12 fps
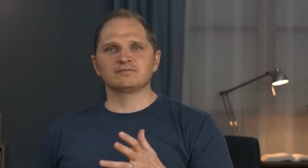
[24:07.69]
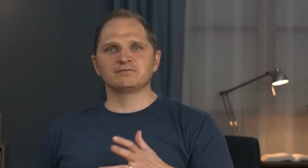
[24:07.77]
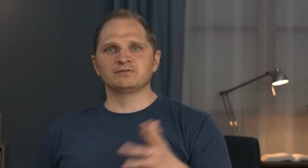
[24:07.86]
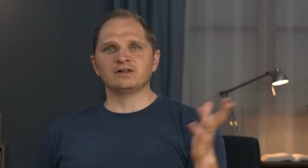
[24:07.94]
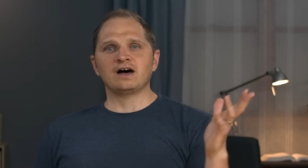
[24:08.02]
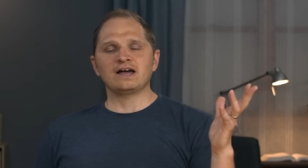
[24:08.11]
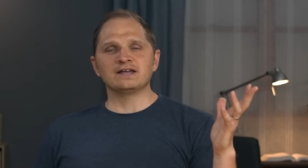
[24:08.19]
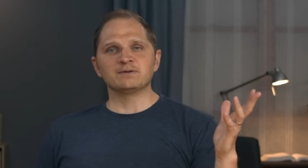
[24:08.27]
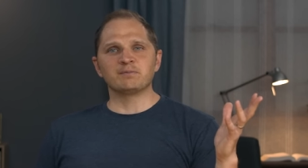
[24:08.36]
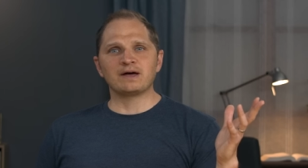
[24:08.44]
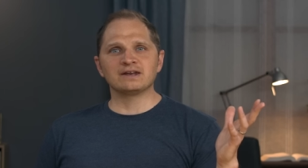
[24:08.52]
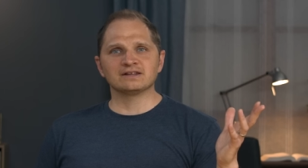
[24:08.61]
fly
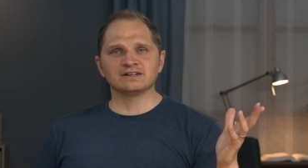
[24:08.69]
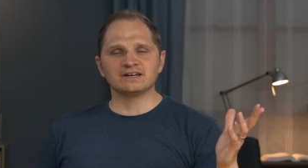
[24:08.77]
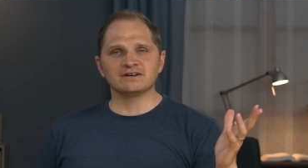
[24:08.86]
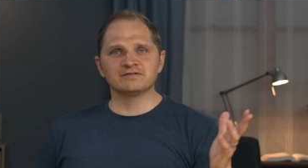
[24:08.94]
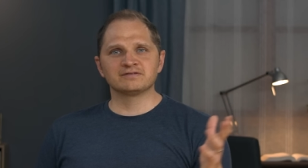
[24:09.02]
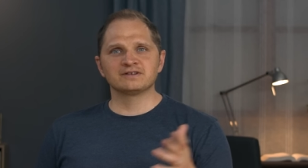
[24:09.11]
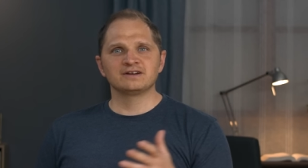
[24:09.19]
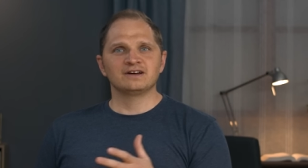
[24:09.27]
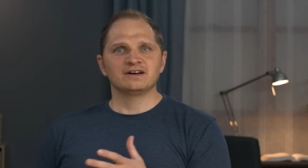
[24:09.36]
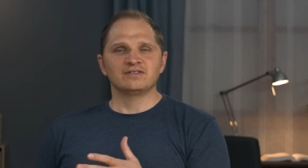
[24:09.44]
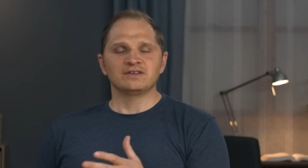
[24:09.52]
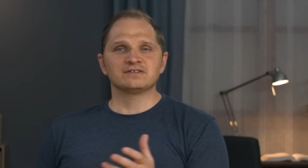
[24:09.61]
independently of
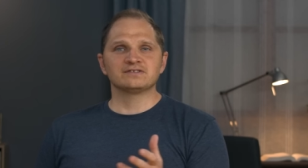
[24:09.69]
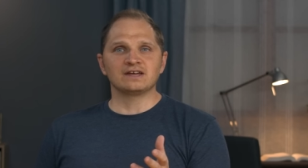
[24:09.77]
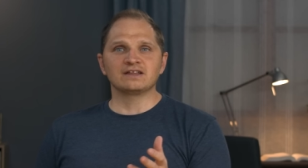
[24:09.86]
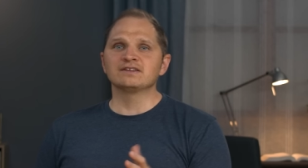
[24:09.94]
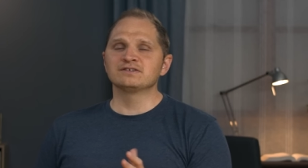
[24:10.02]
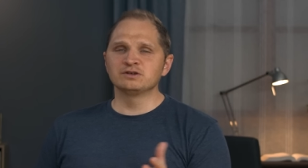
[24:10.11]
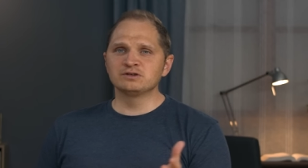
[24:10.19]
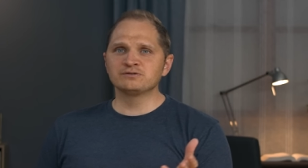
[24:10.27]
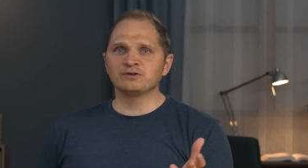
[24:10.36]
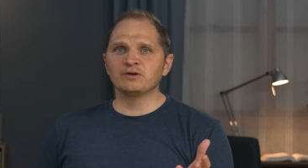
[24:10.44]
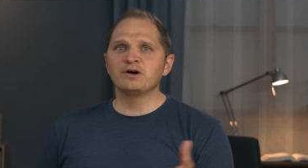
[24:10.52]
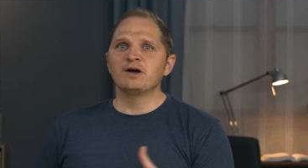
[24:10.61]
this thing, this
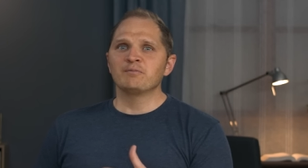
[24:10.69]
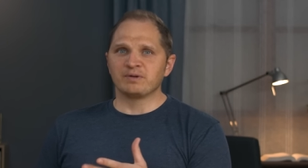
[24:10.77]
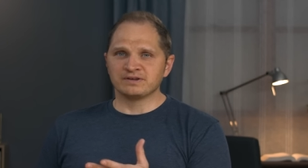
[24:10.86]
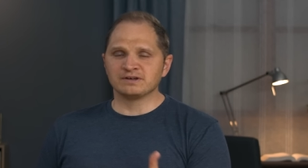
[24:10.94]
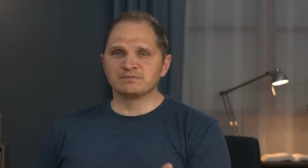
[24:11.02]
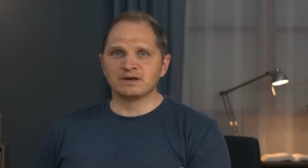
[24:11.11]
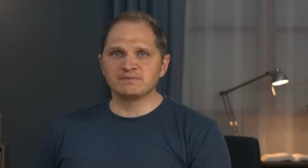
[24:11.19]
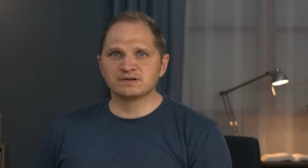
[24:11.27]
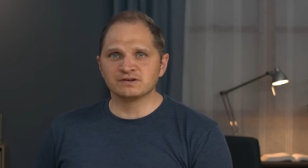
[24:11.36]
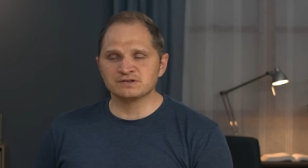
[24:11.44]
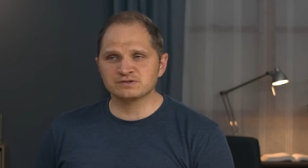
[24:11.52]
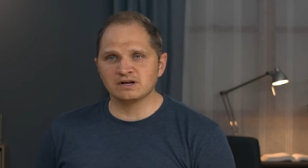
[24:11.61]
useful but sometimes
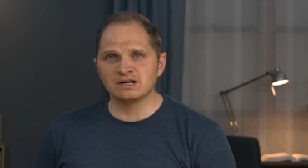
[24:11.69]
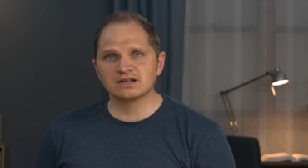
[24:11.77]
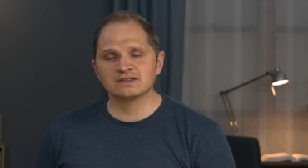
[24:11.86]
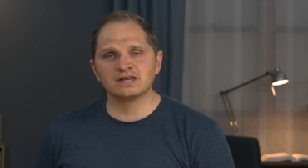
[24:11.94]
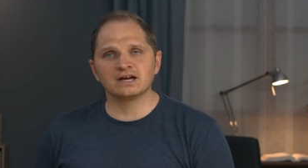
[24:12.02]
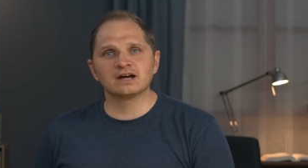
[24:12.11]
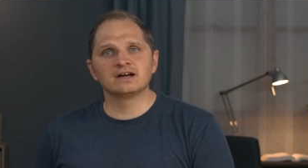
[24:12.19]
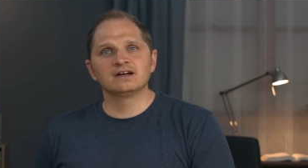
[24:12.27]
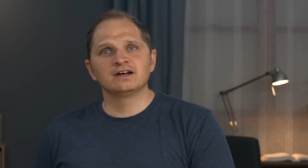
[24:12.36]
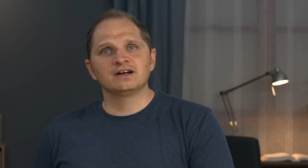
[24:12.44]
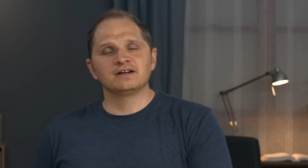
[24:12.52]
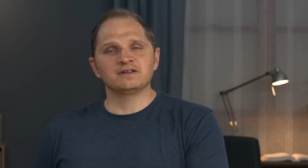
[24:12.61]
constraining thing
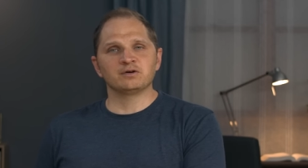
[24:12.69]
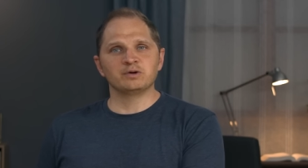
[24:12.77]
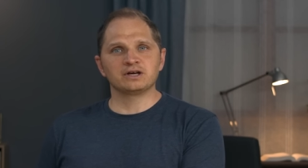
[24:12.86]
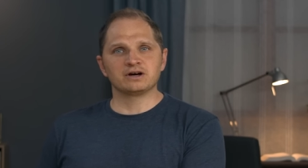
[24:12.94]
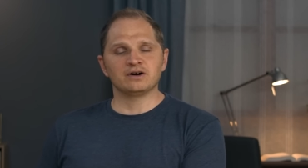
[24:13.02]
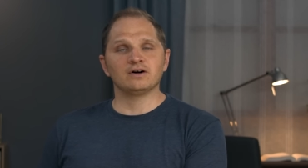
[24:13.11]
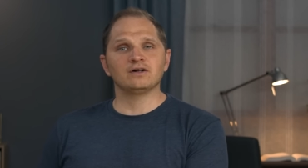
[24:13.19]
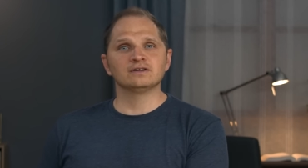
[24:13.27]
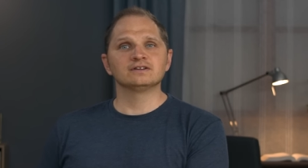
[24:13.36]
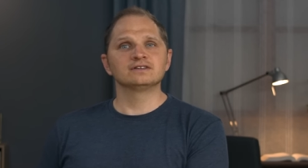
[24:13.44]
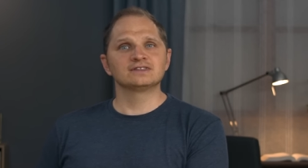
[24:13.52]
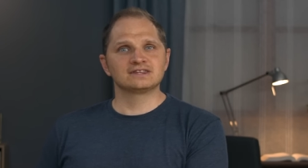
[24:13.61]
that we call
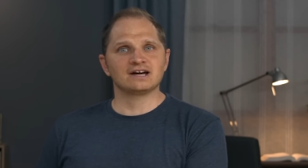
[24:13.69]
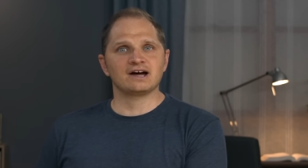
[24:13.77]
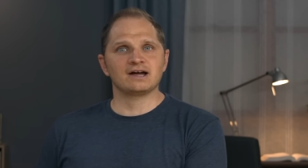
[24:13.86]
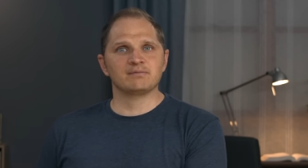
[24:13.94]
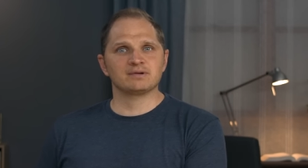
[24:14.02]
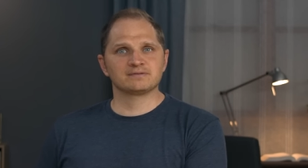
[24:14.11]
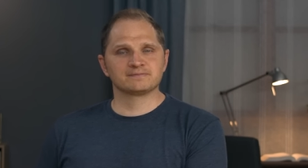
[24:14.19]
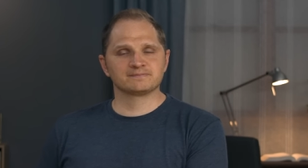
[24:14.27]
time.